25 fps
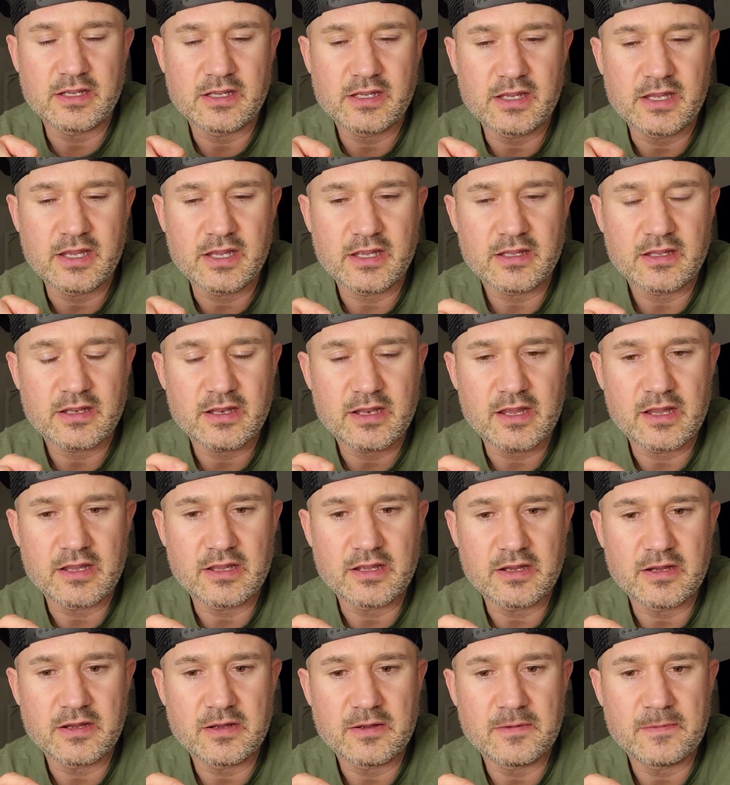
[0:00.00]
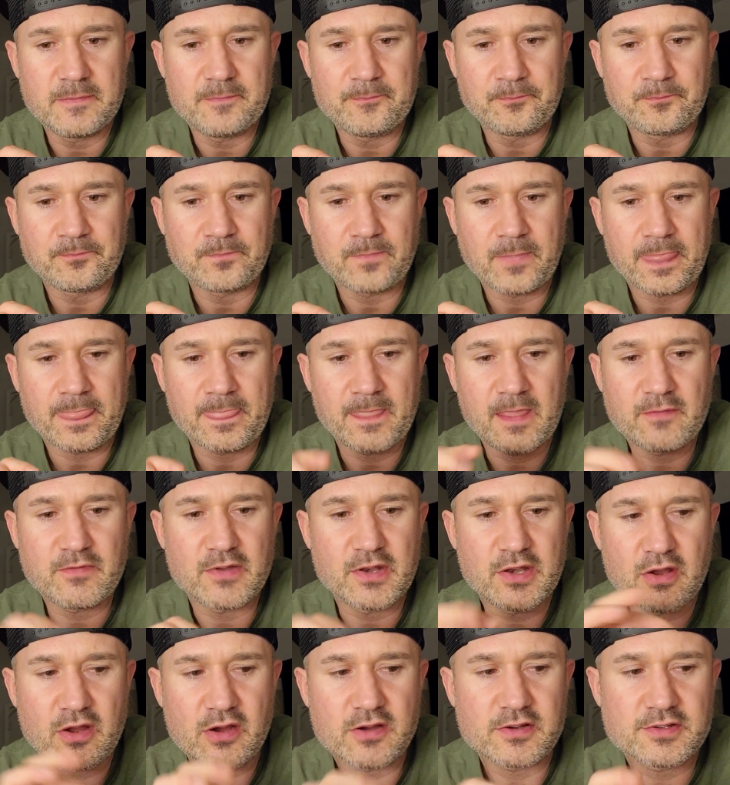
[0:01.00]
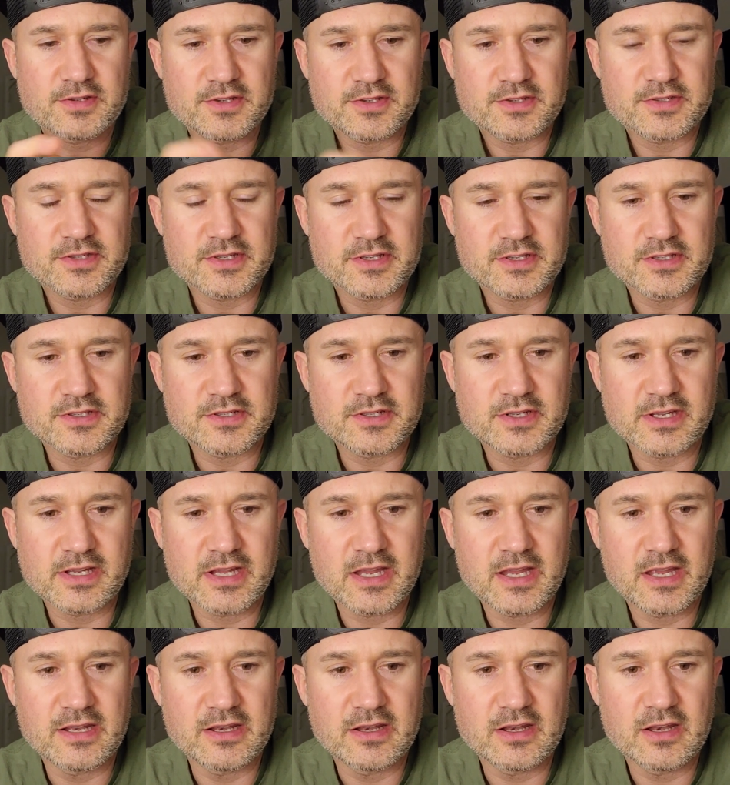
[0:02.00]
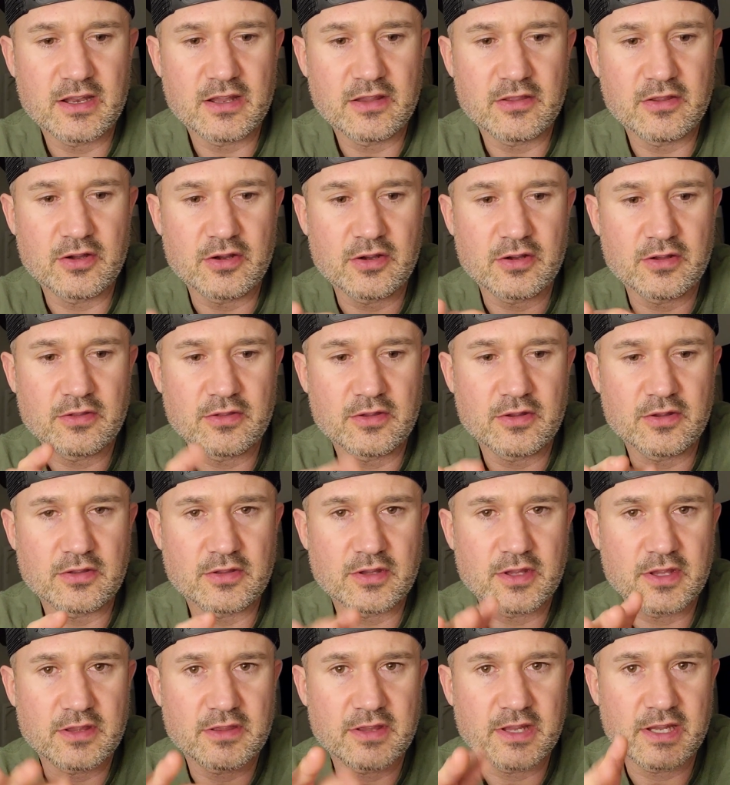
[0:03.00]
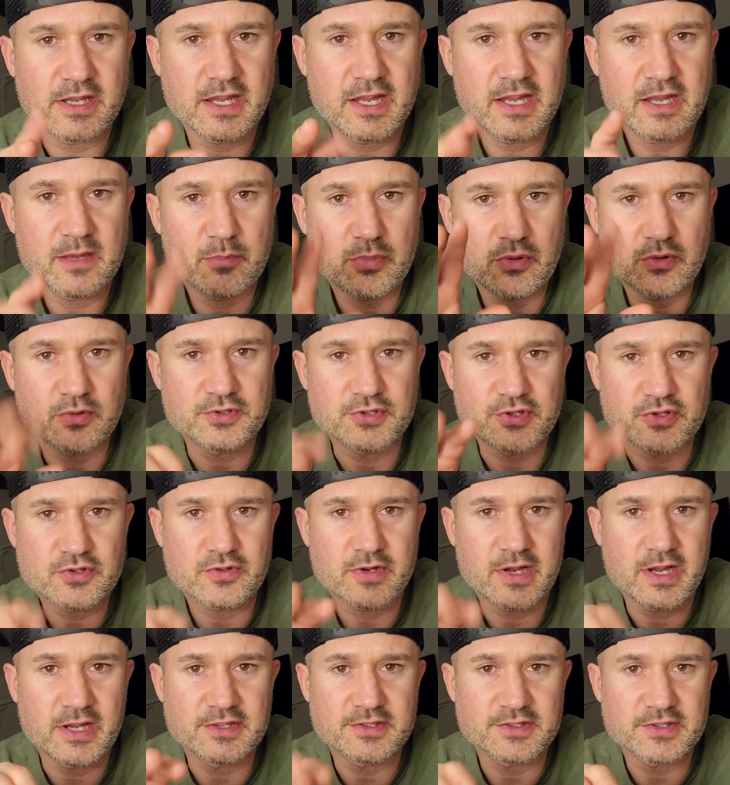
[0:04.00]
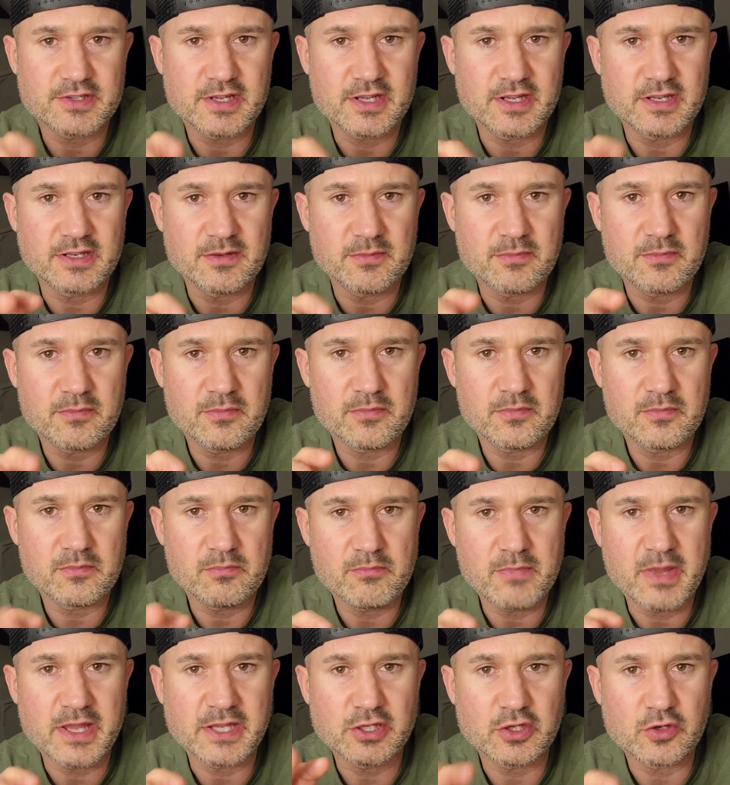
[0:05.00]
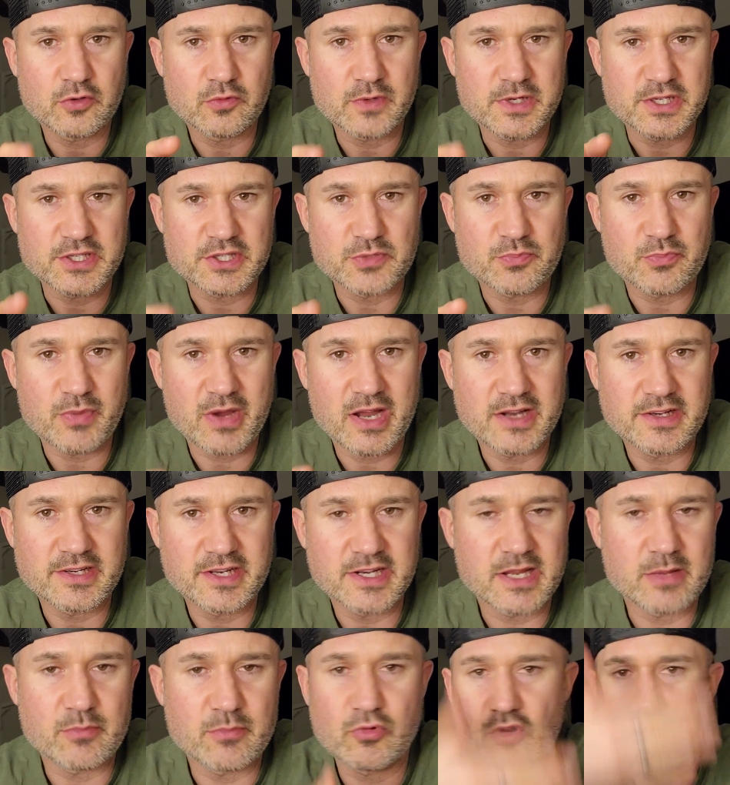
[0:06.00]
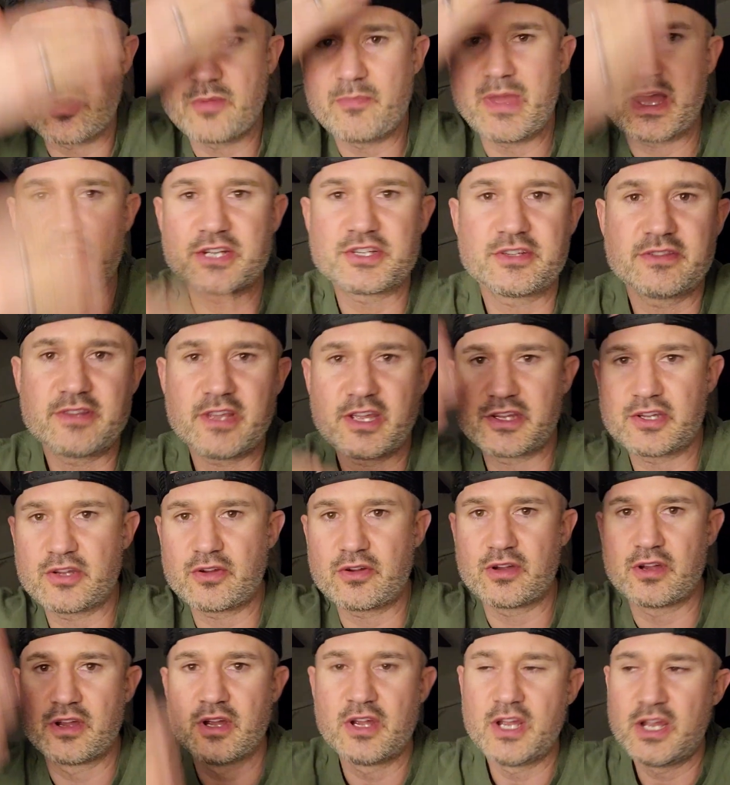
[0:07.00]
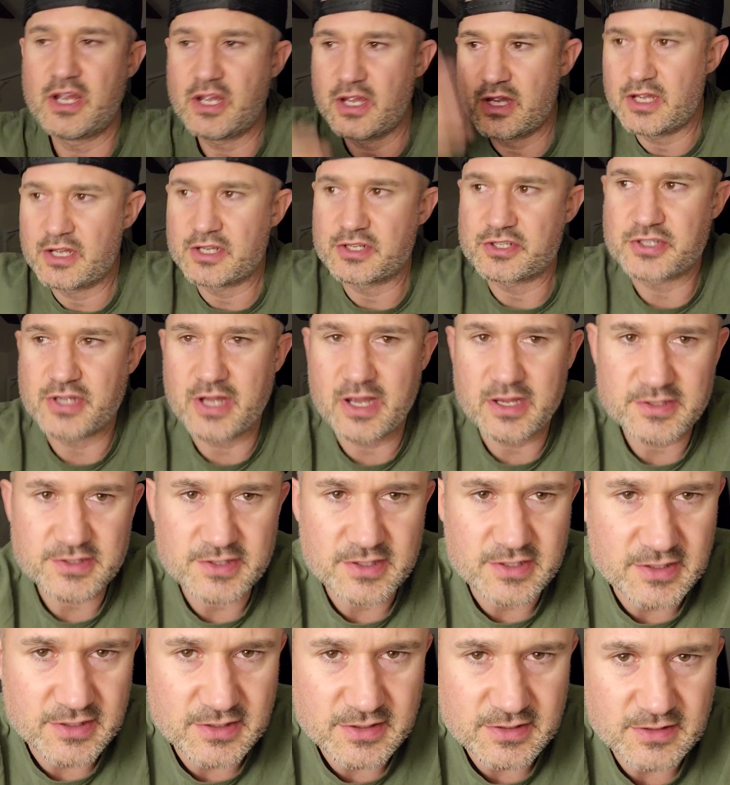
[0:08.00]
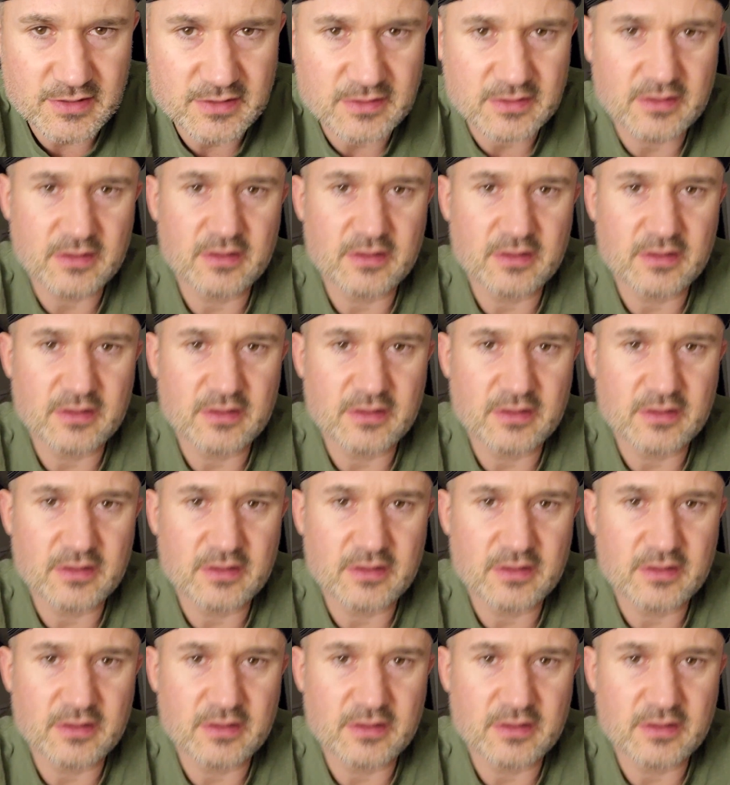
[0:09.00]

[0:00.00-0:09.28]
get if a narcissist can, they can't pull strings and make you respond anymore. Imagine that your chest has